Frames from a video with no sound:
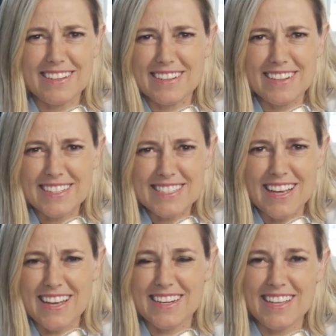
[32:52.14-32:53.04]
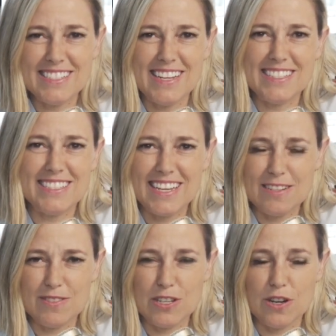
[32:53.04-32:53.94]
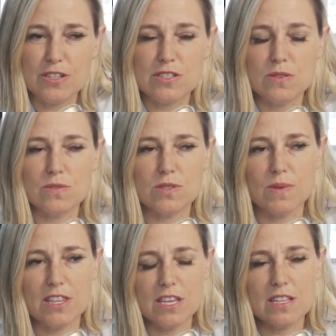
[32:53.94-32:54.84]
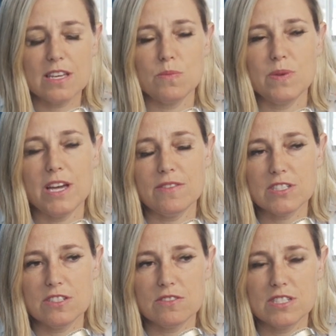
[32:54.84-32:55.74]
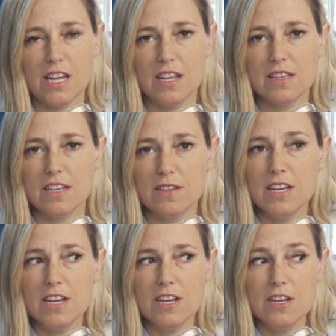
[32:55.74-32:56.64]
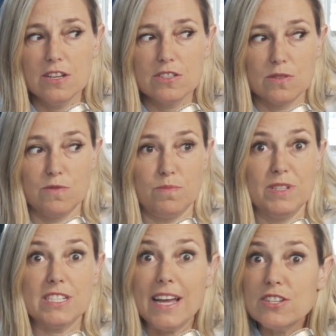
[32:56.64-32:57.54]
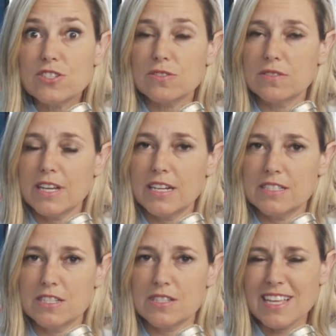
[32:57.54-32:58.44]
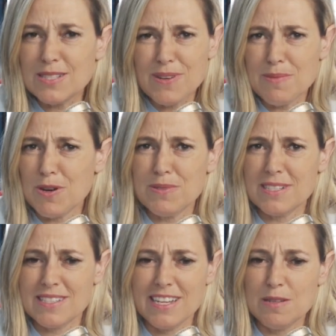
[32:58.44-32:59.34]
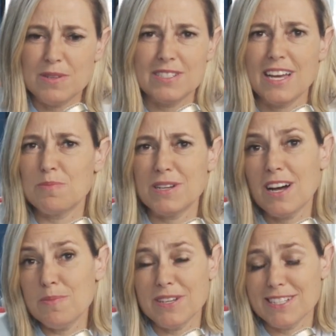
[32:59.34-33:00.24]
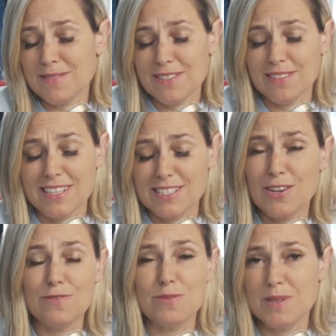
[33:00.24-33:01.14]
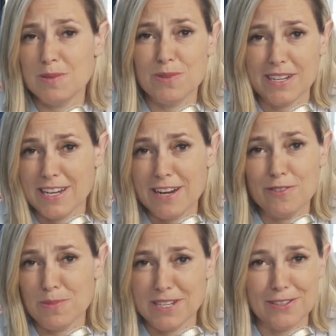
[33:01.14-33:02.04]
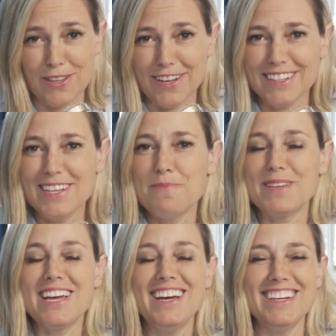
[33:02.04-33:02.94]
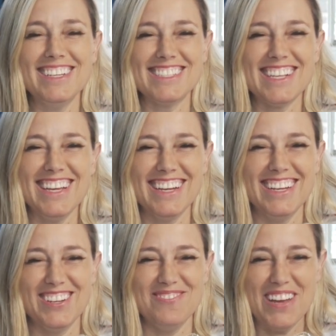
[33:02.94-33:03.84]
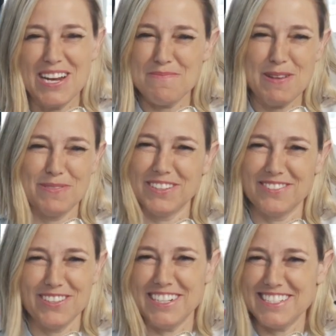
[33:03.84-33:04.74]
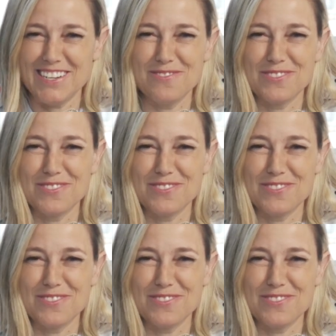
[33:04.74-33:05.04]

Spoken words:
It's not, and that's not state of the art. So I think that we have to understand the sort of potential that exists. That's why I'm always excited about tech. But I'll be honest with you, hard for me to bring everybody along because many people are very doubtful.